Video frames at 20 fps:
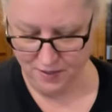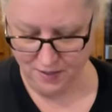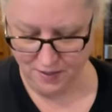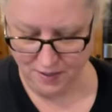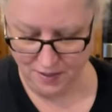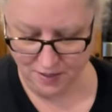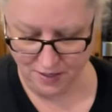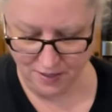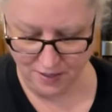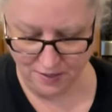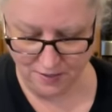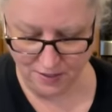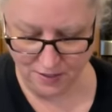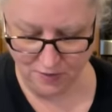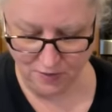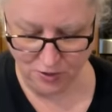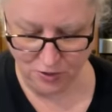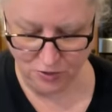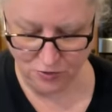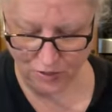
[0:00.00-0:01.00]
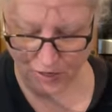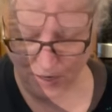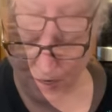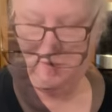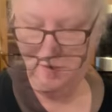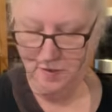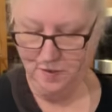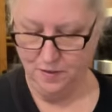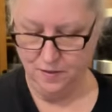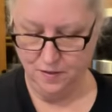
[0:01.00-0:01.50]
And let's give it a try.
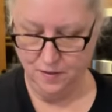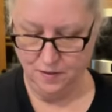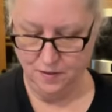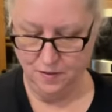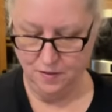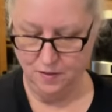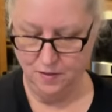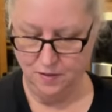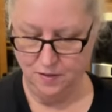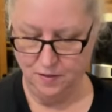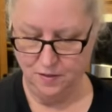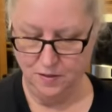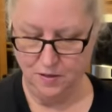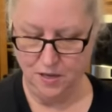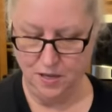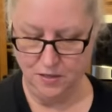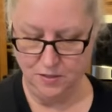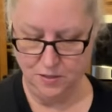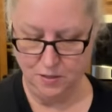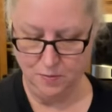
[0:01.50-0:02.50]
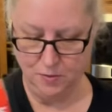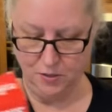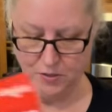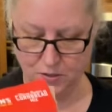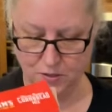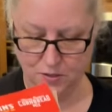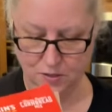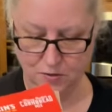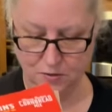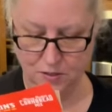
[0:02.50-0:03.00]
Okay, so I'm gonna
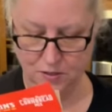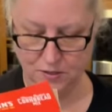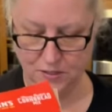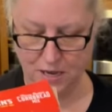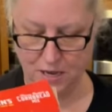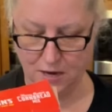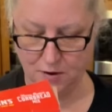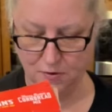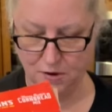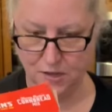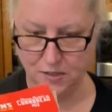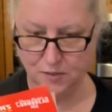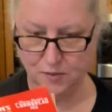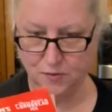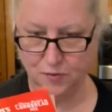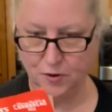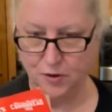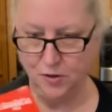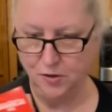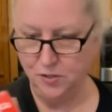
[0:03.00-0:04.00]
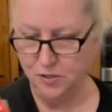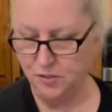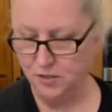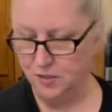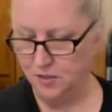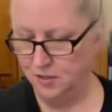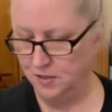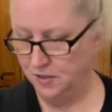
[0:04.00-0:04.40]
do the Zatarain's first.